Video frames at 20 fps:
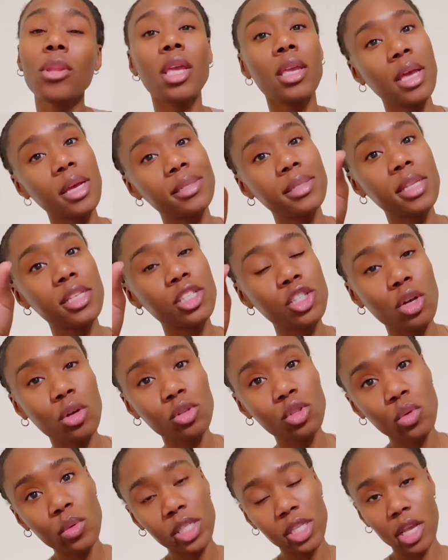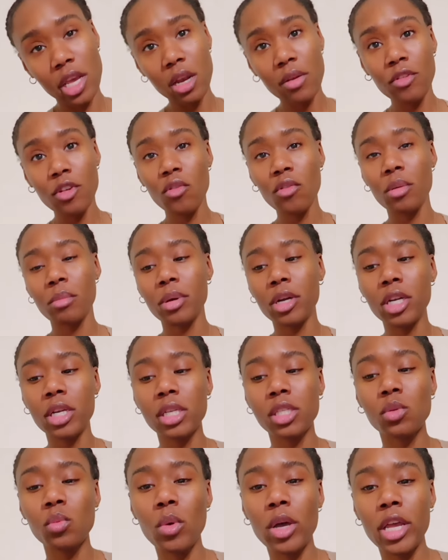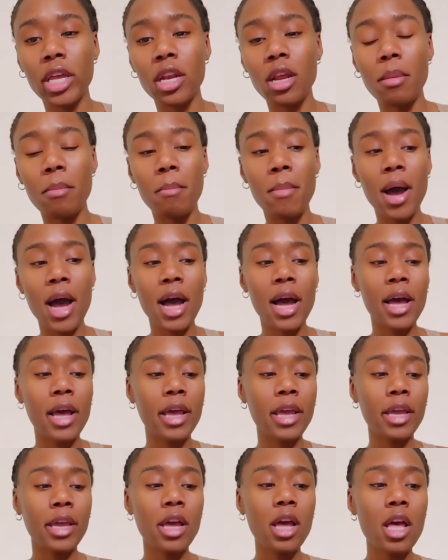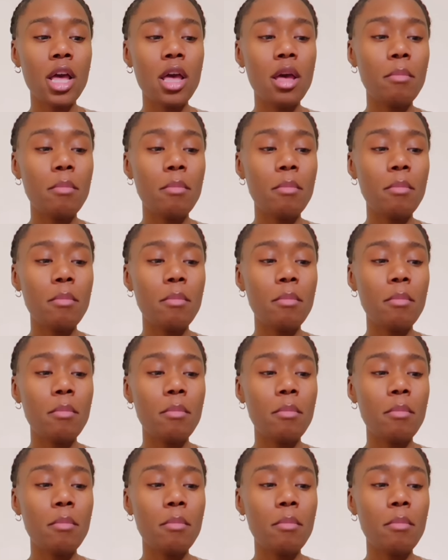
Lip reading: Yes. So towards the end of November is when my